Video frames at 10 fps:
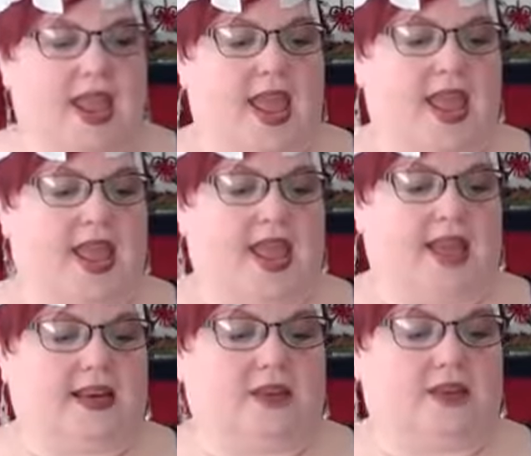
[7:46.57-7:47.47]

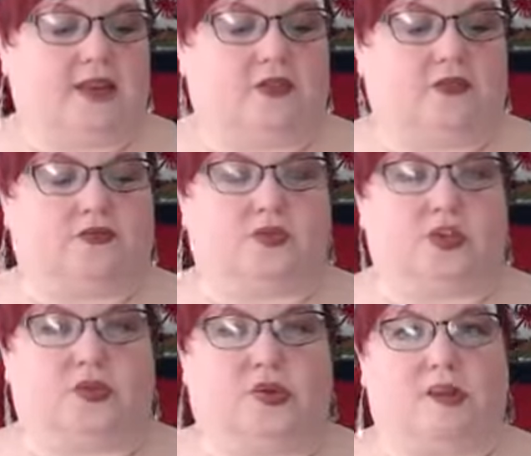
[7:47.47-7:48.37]
And they're for
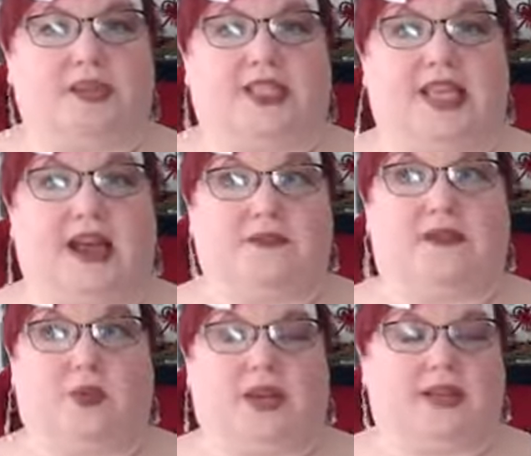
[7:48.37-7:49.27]
supremacy of
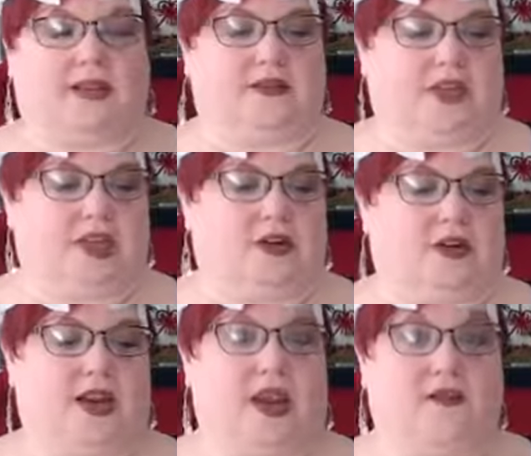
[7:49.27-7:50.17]
the wheel of the year
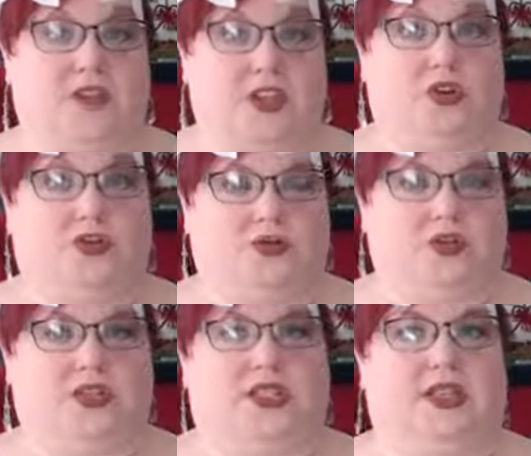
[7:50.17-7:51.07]
and of the
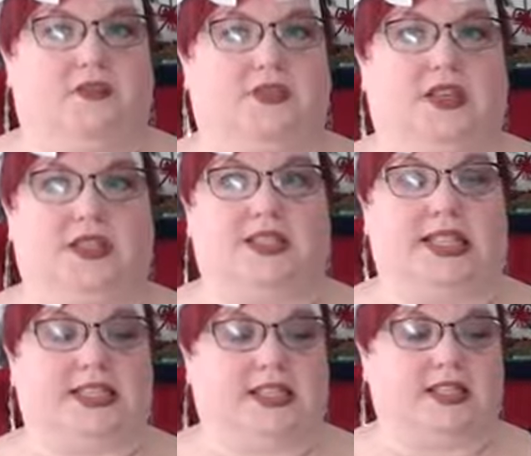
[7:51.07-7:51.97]
universe and of the
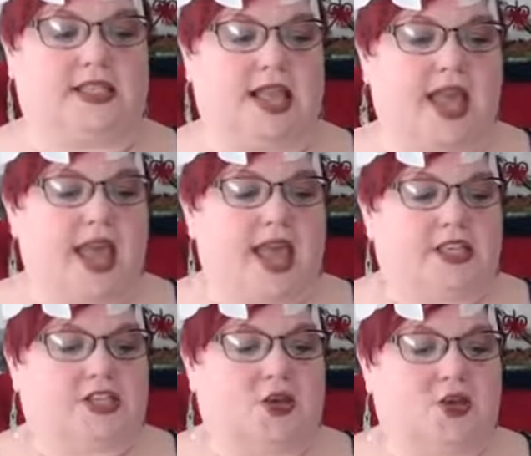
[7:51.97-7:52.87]
seasons.
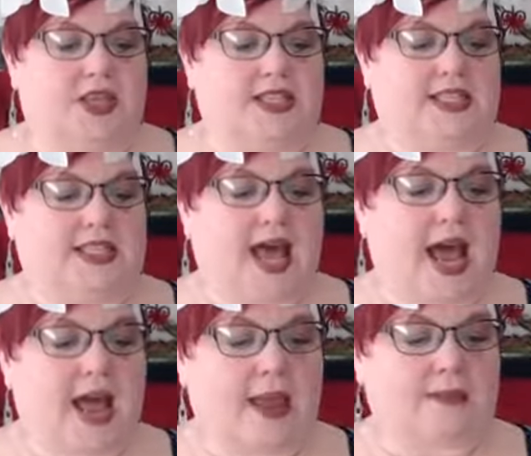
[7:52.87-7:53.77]
So this
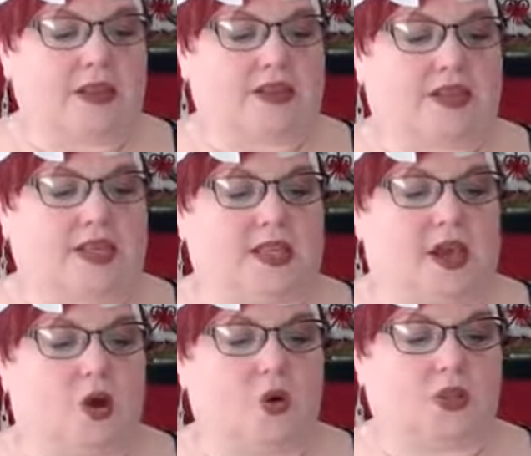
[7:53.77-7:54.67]
time, the
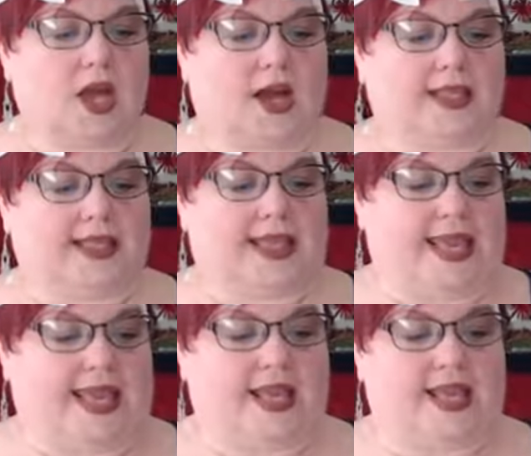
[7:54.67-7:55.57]
old holly
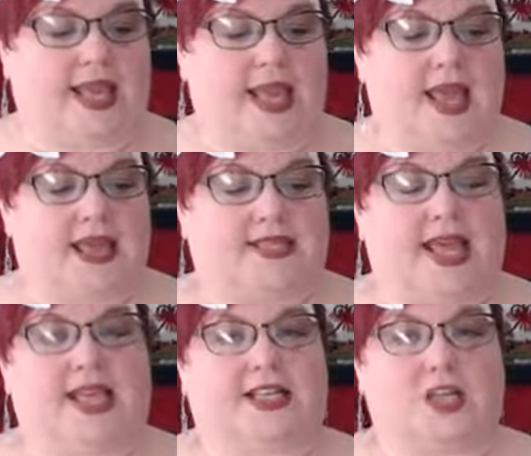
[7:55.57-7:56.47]
king
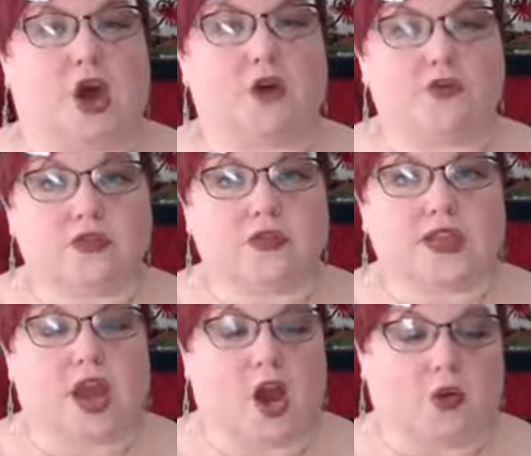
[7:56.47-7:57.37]
takes over
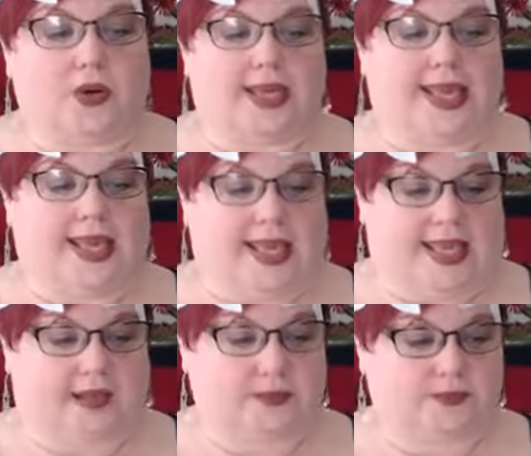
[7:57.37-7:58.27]
the oak
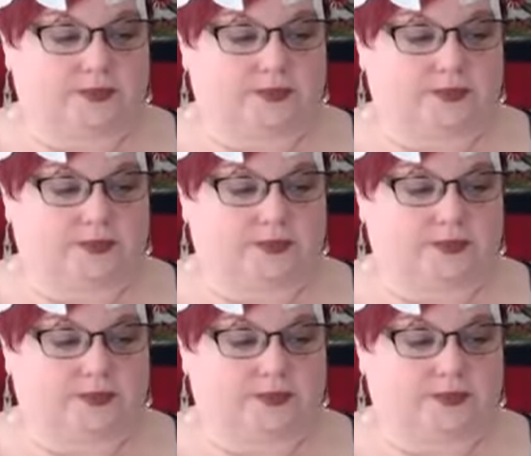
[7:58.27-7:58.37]
king.